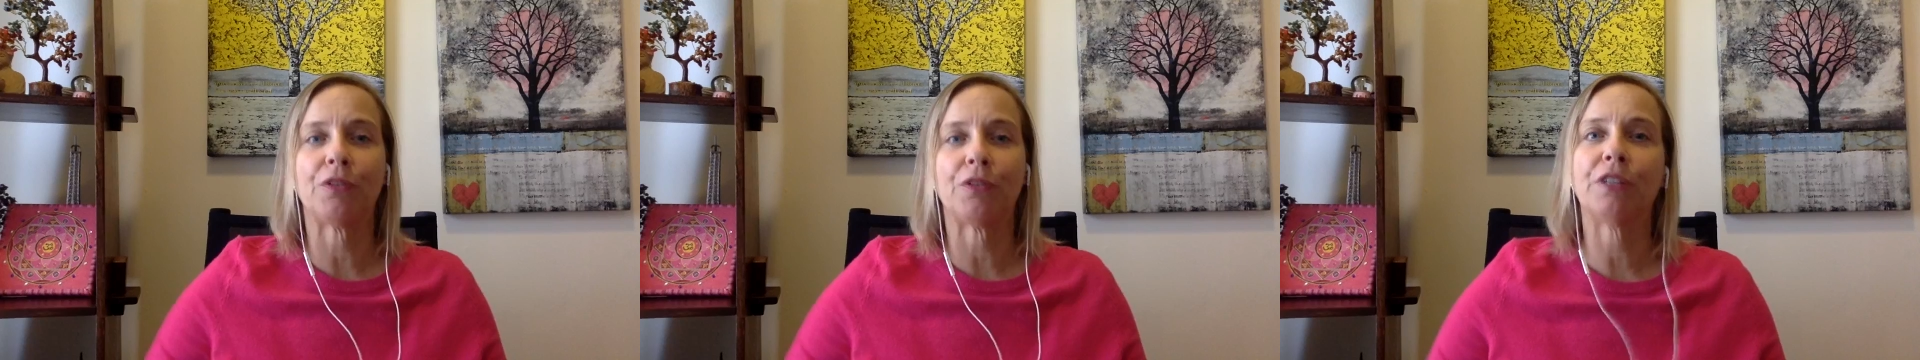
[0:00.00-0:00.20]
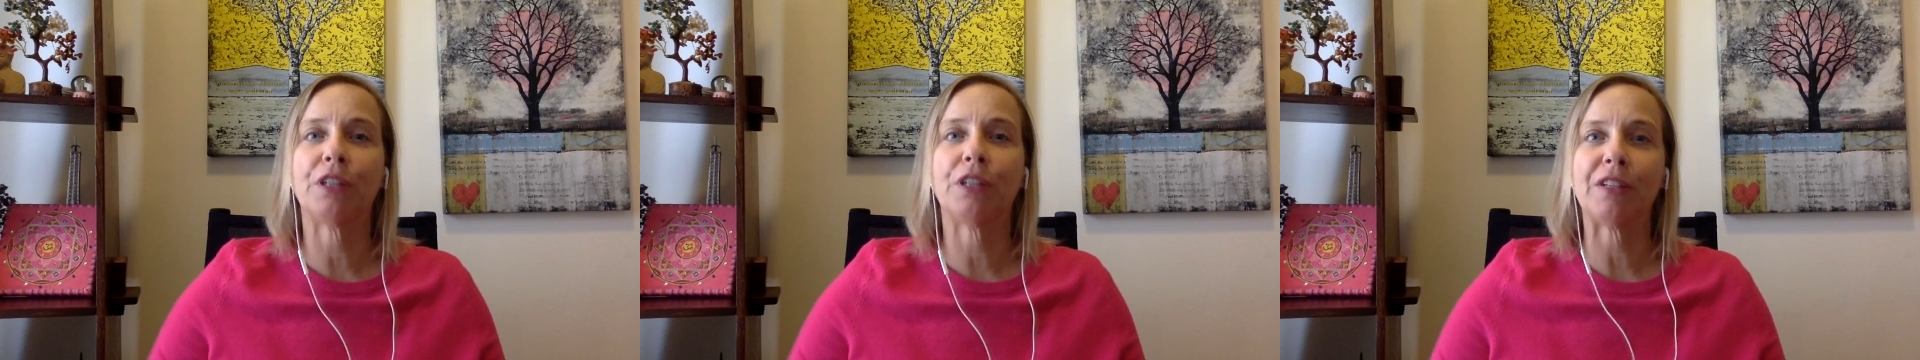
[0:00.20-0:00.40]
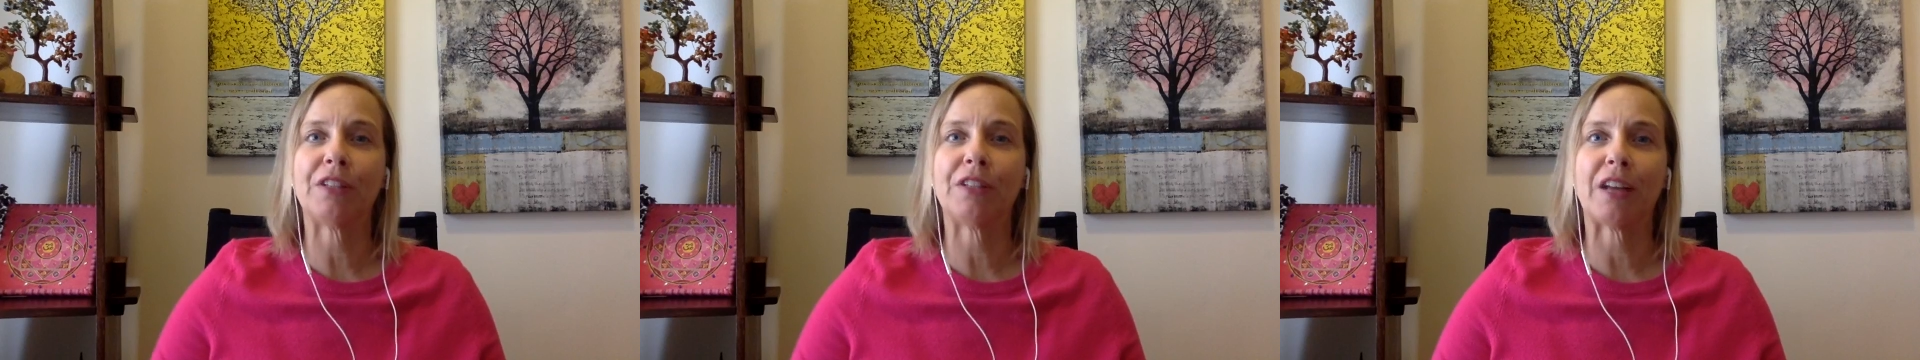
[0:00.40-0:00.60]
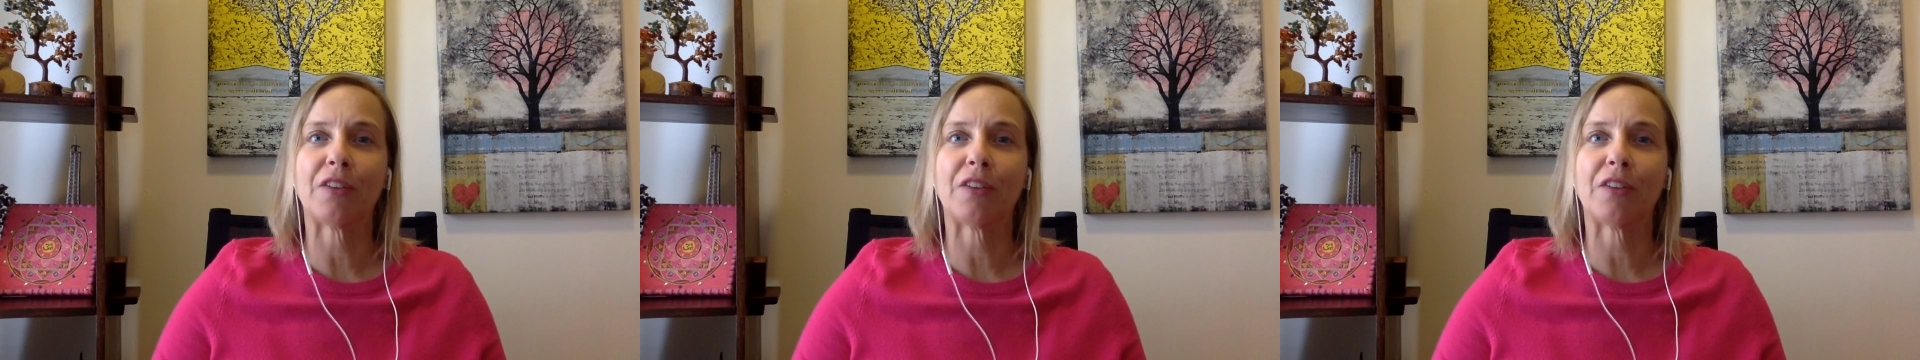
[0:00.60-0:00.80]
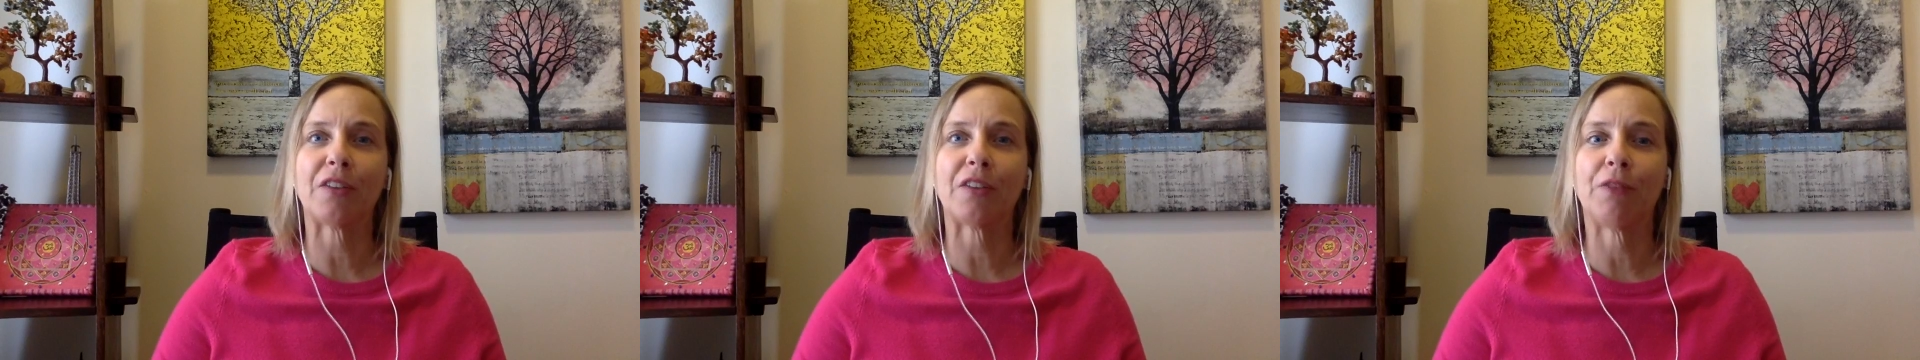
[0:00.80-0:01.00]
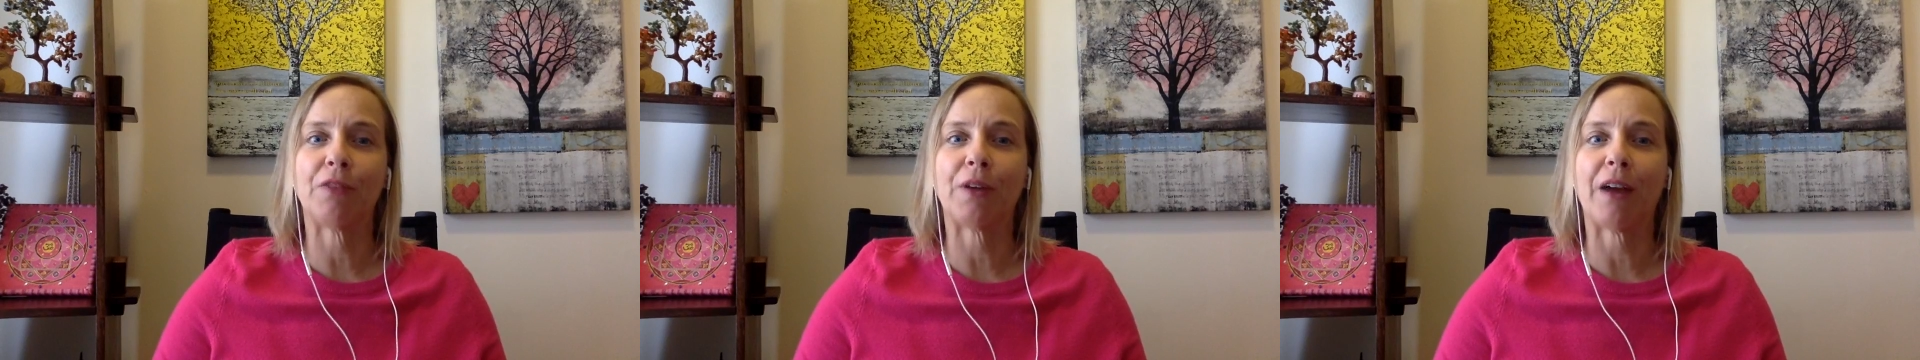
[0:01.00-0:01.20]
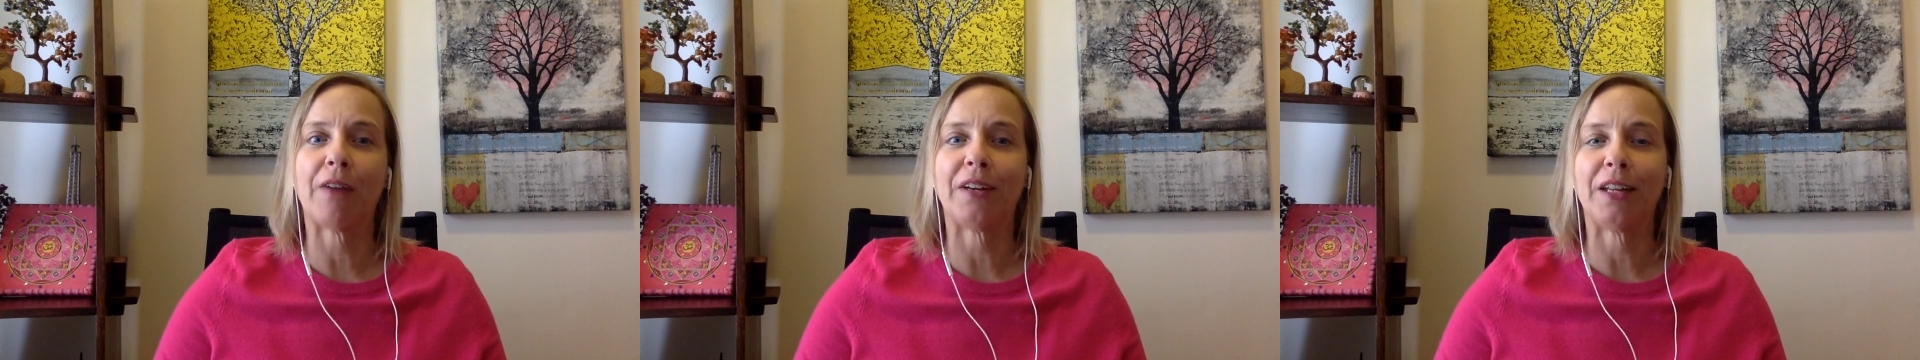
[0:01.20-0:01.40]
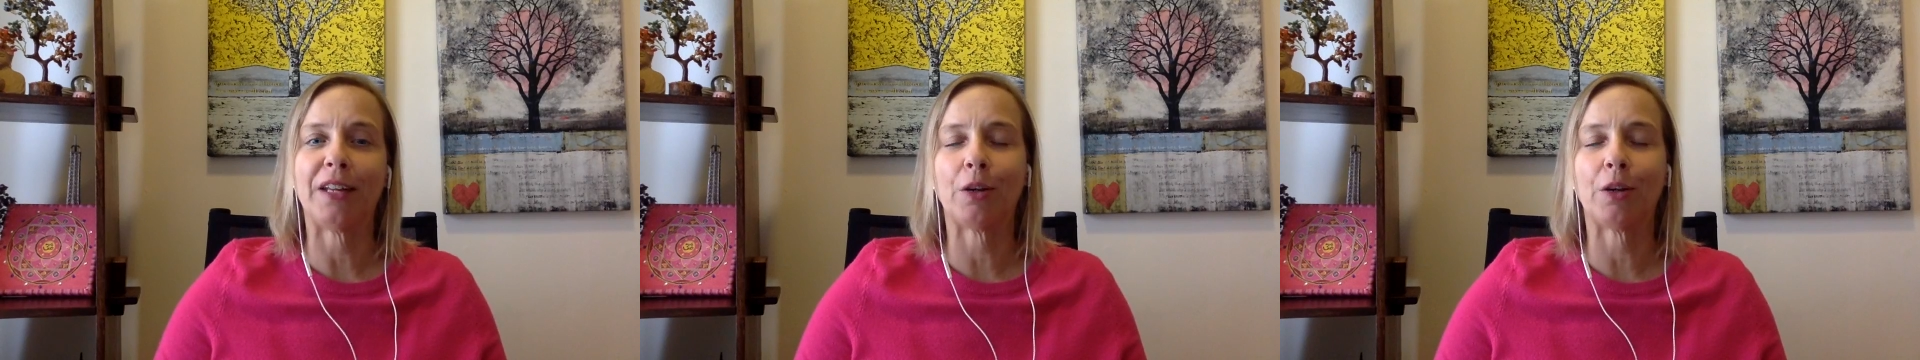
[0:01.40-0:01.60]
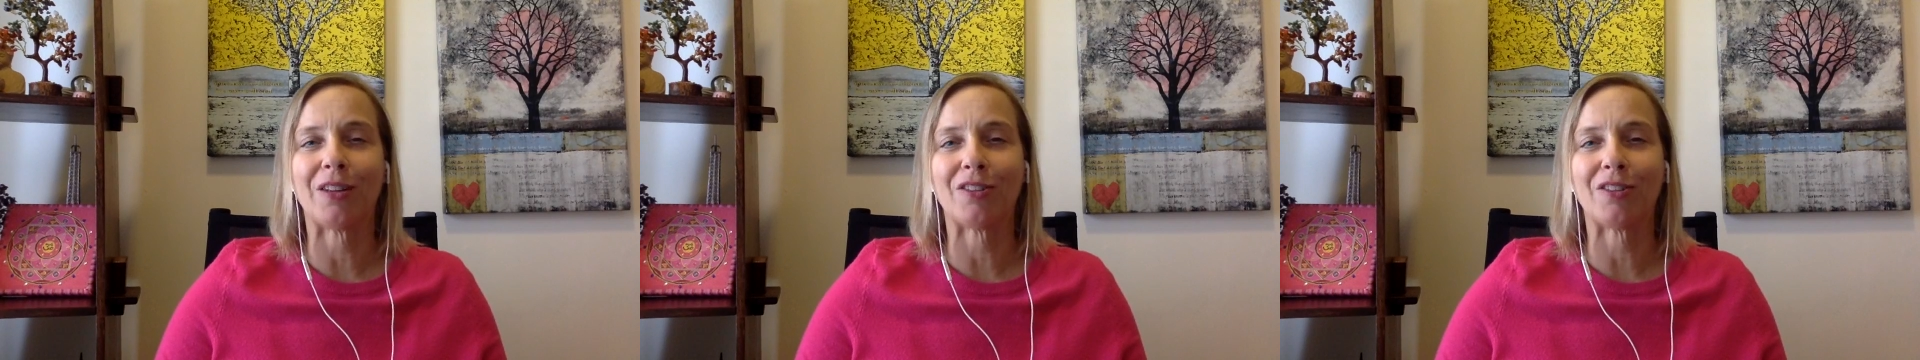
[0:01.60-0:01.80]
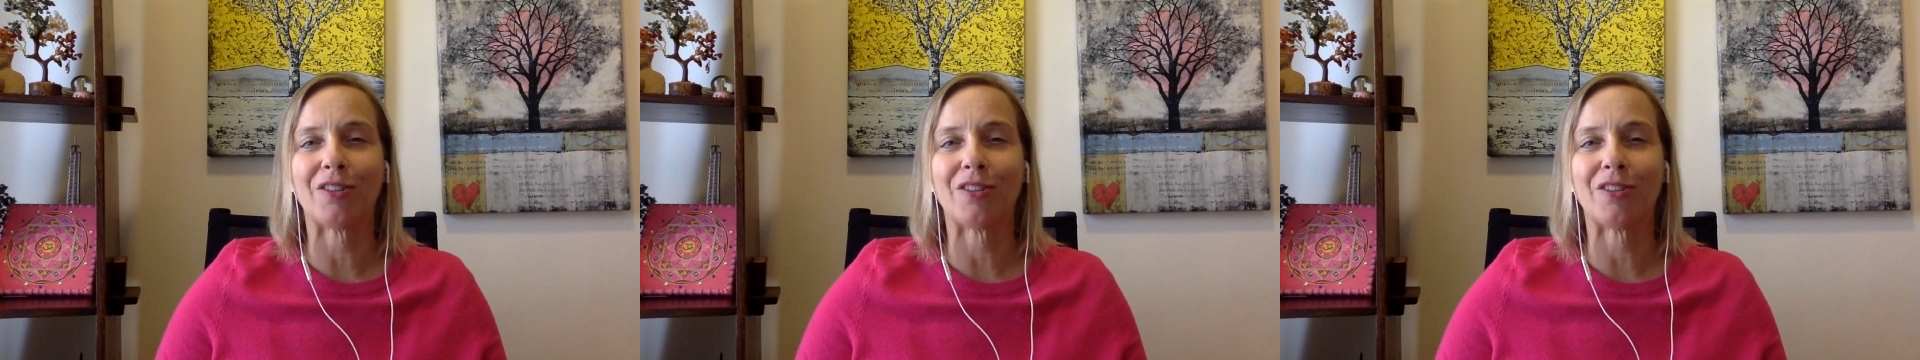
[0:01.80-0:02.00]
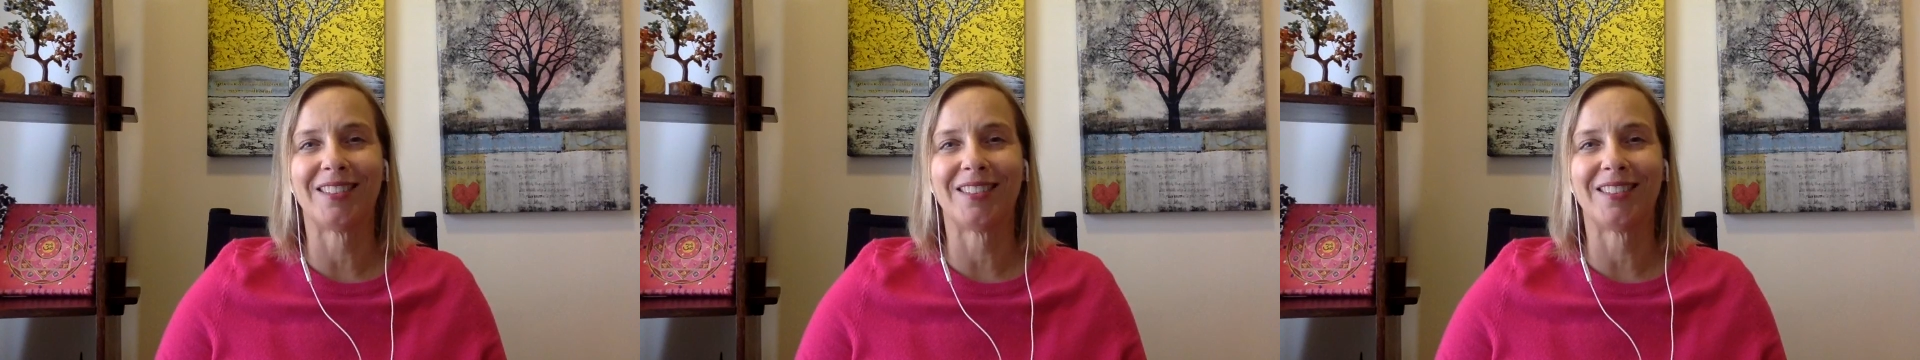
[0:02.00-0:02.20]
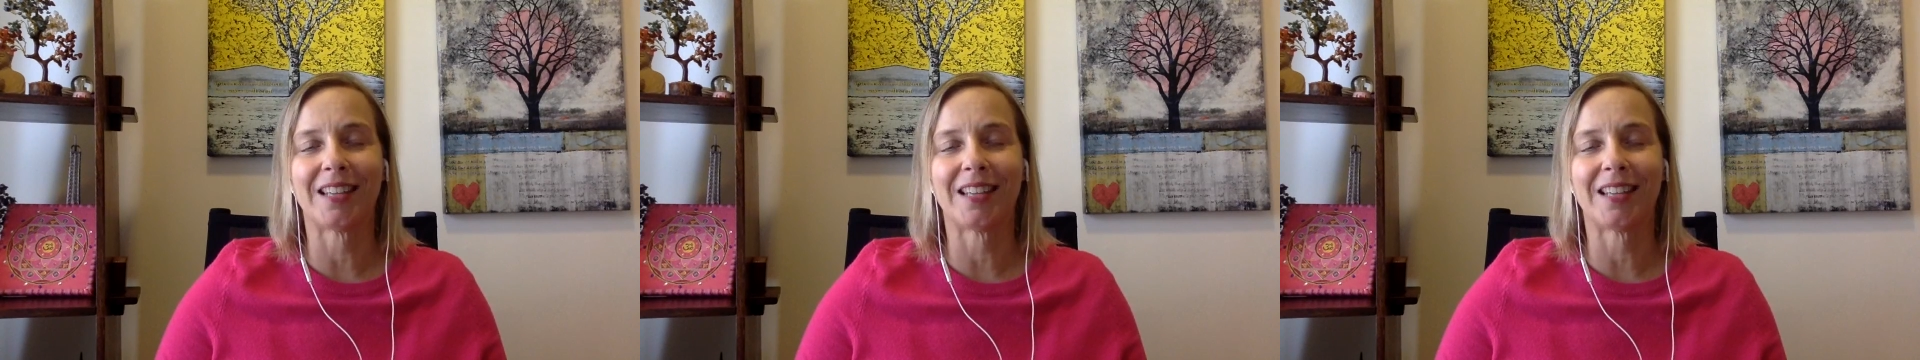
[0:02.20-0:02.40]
free to reach out to me if you have any questions